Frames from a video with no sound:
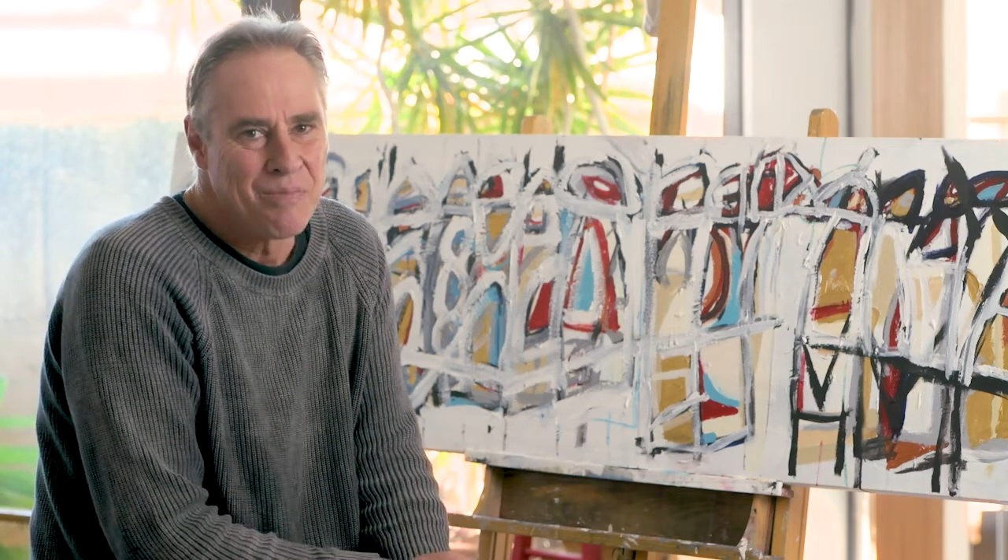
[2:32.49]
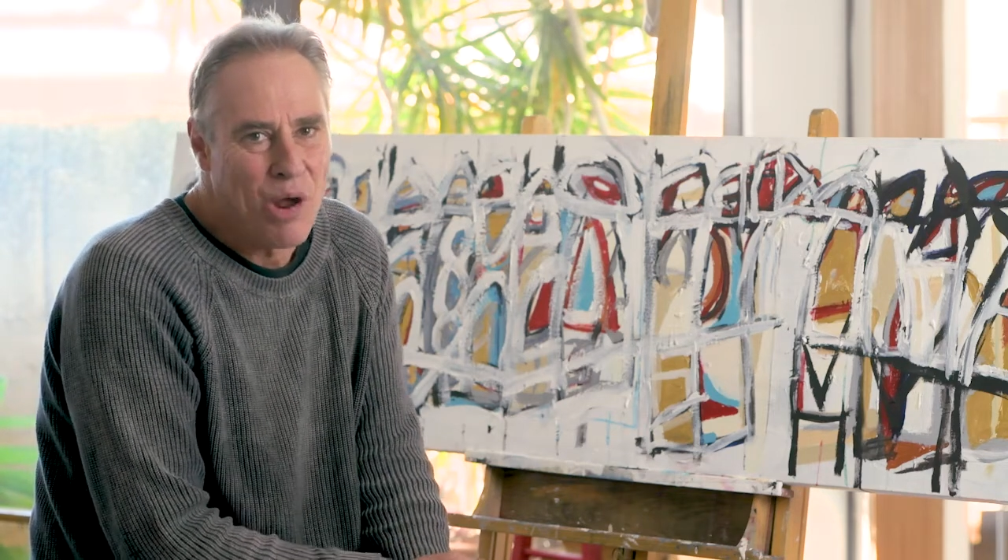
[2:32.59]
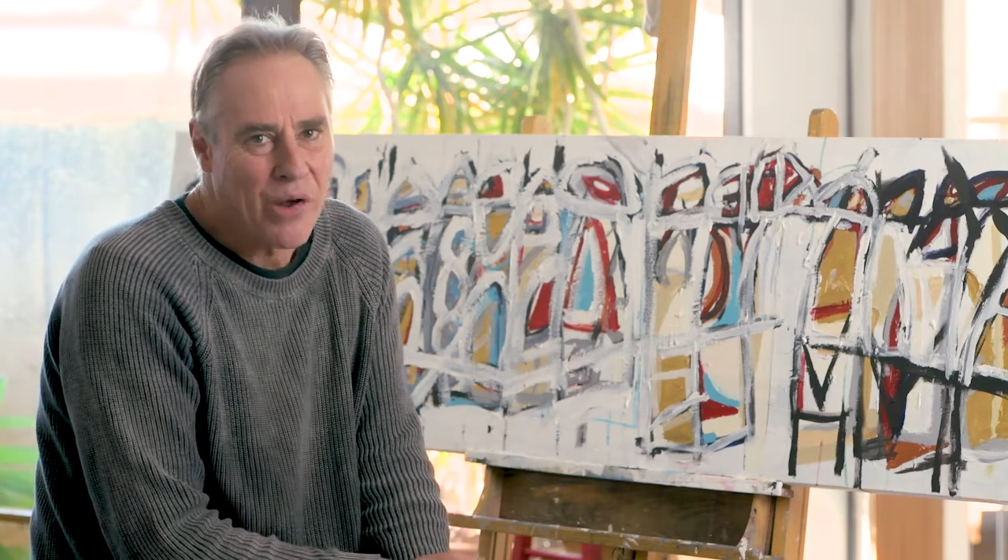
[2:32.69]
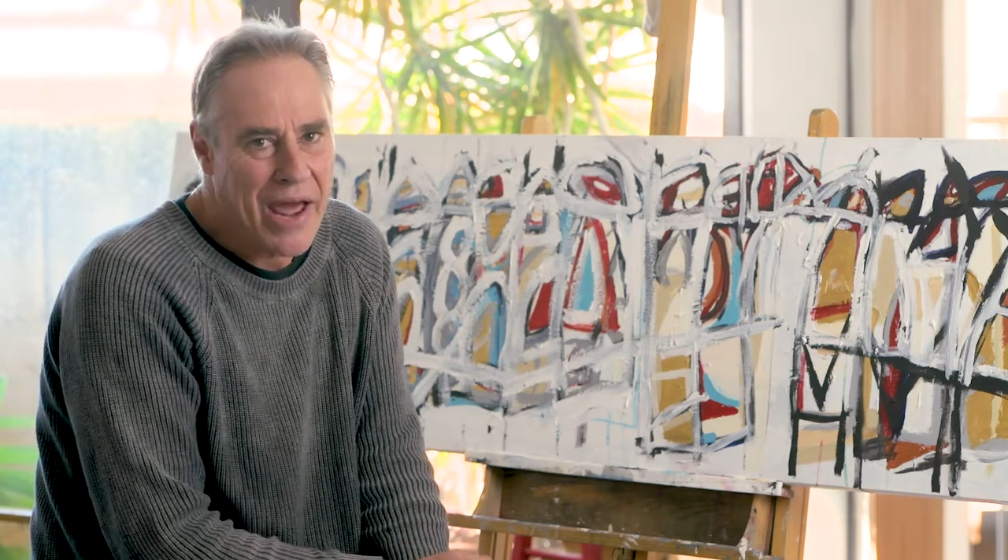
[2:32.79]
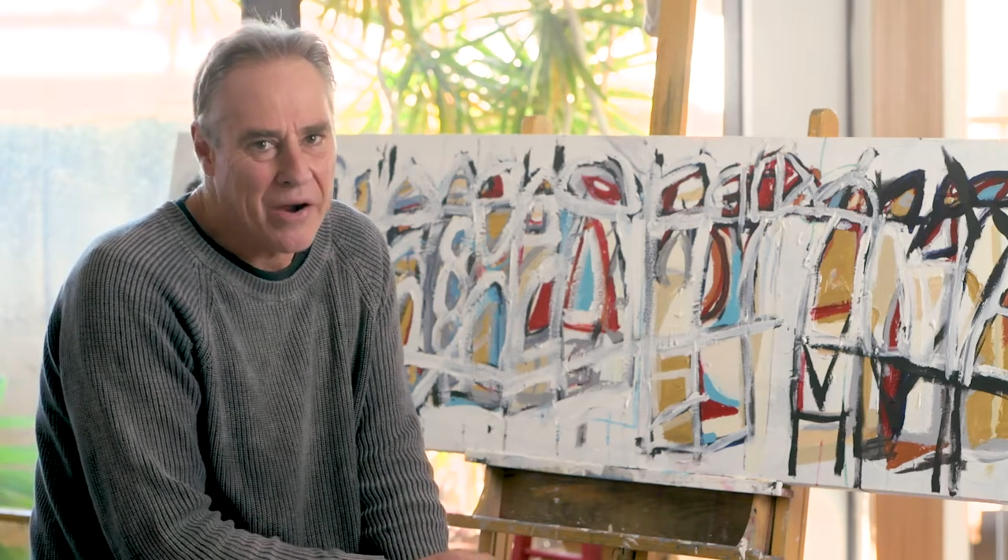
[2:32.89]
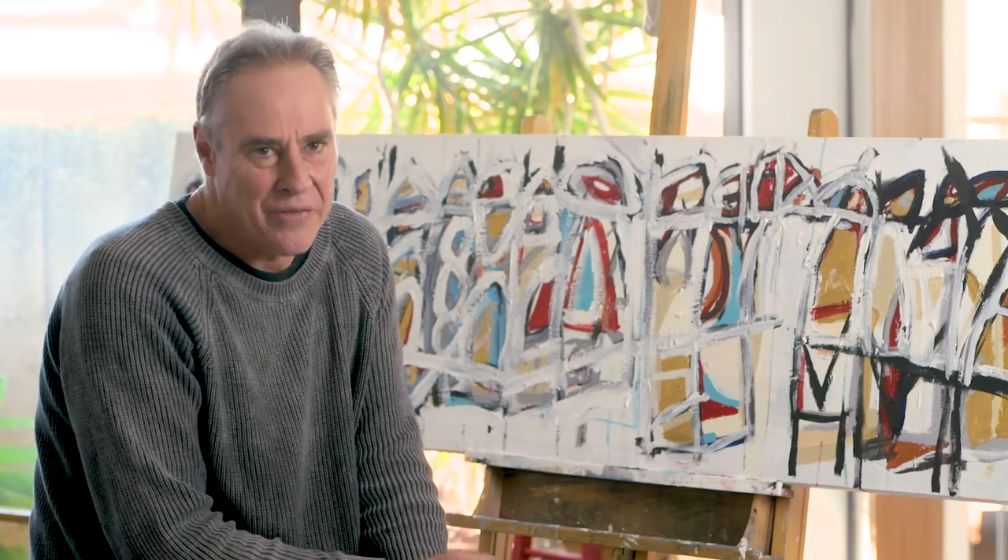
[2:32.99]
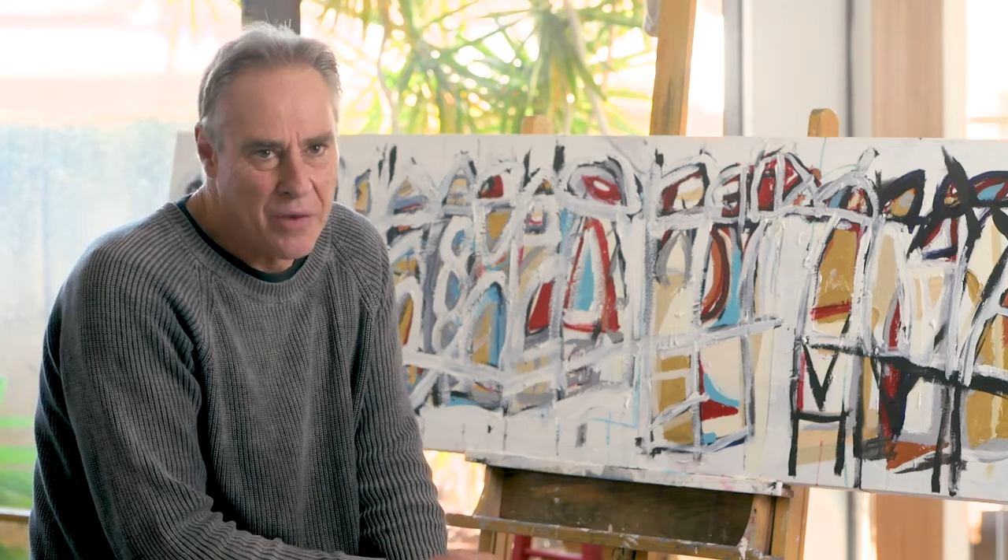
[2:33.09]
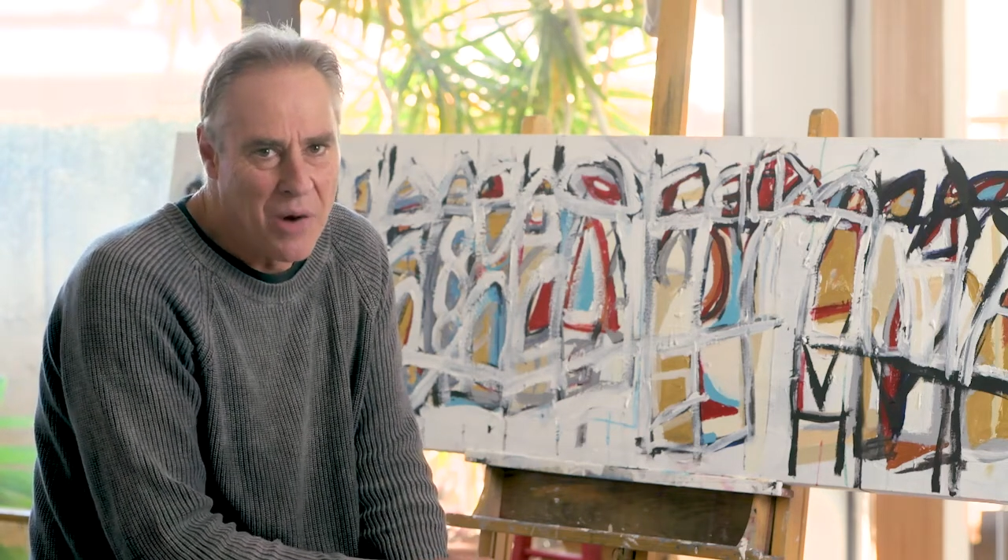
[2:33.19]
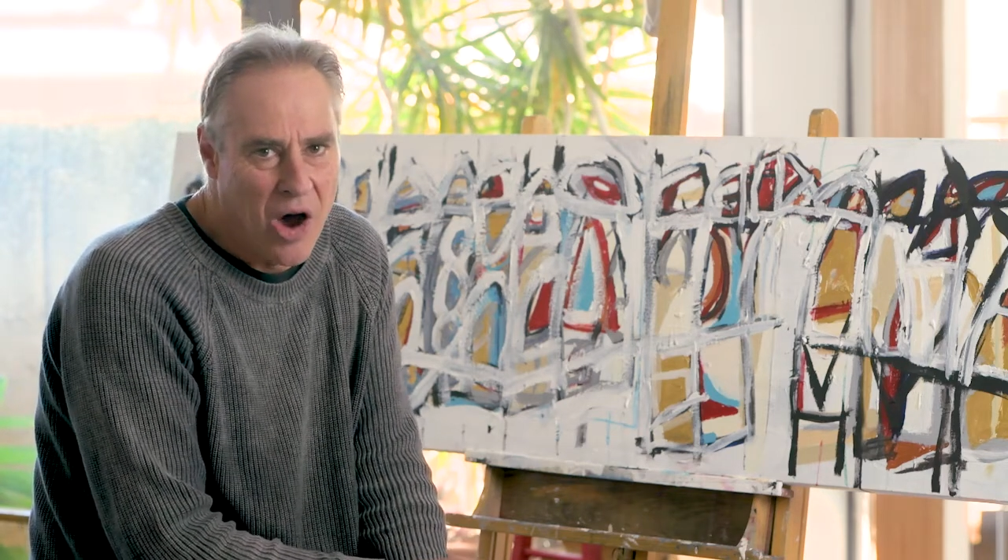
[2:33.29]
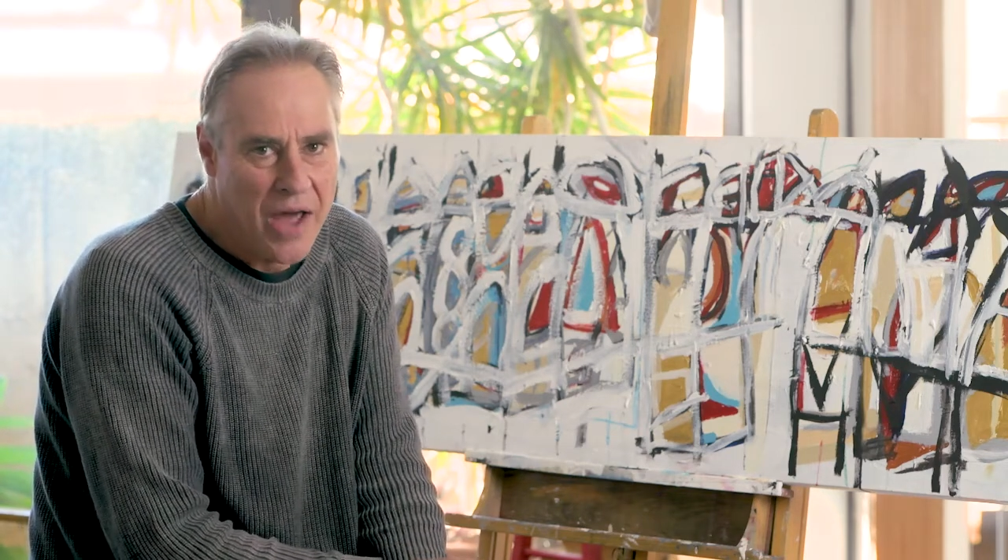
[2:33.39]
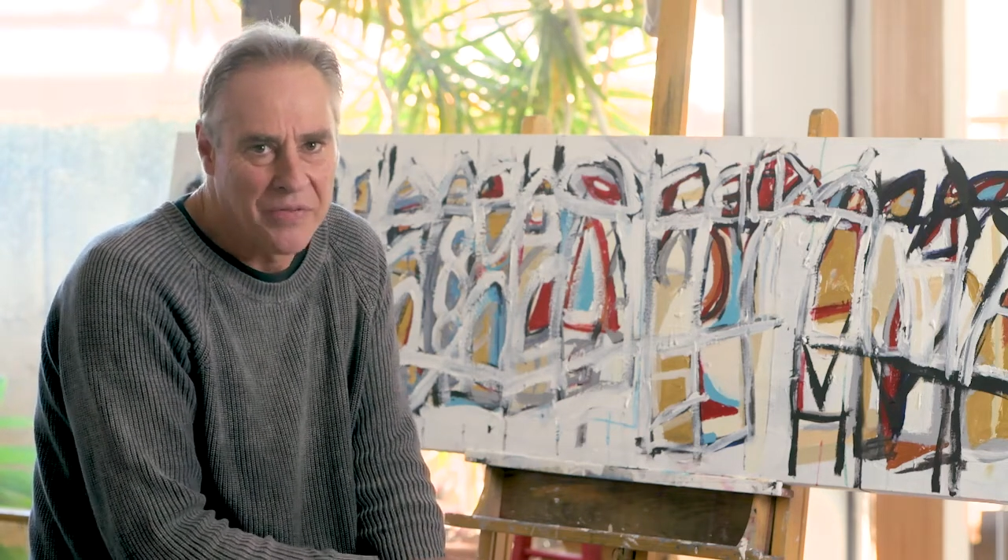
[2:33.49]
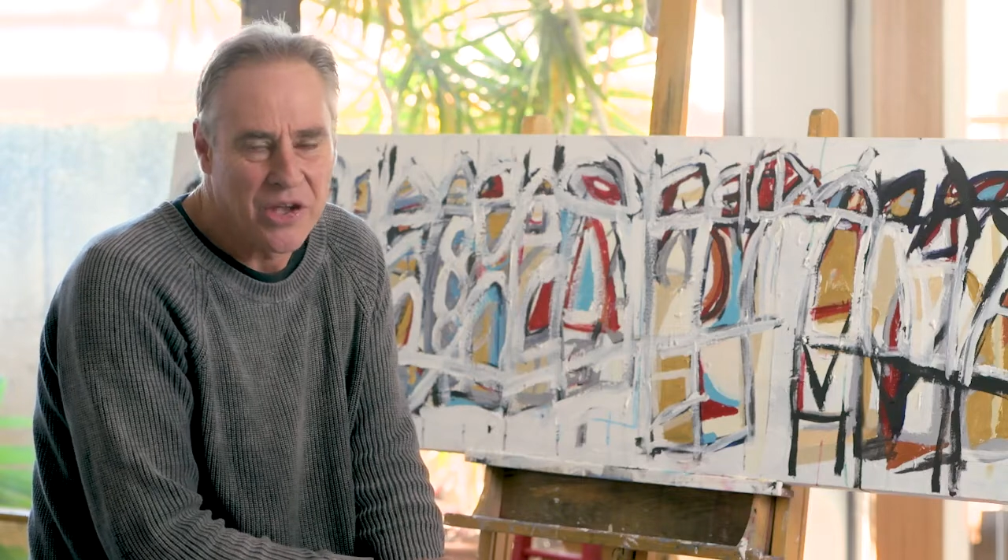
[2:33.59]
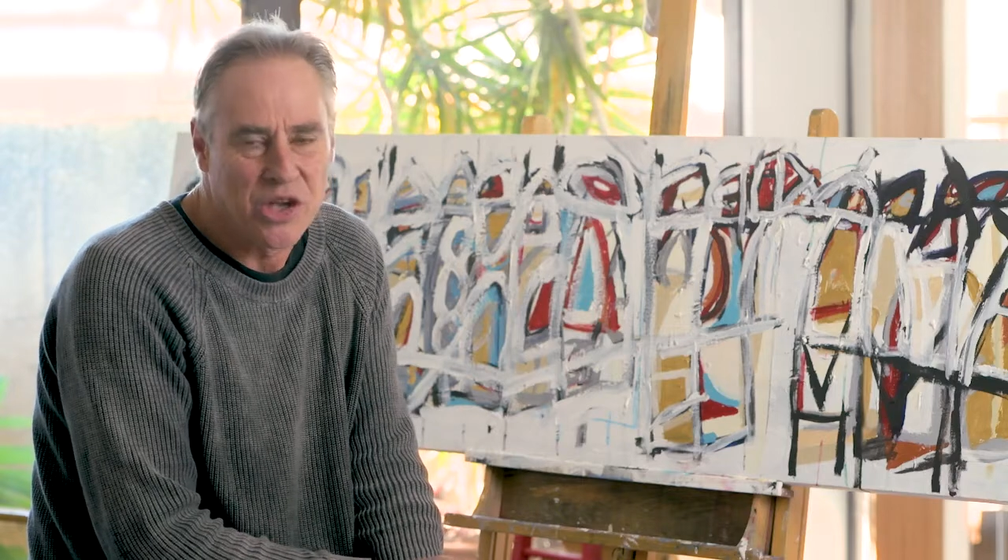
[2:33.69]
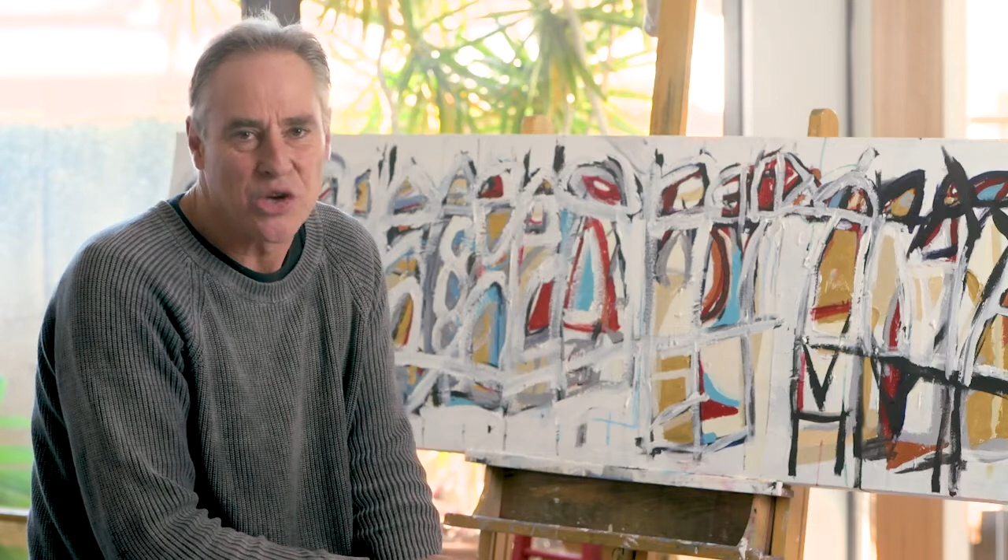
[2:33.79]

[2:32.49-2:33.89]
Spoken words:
block out of your mind that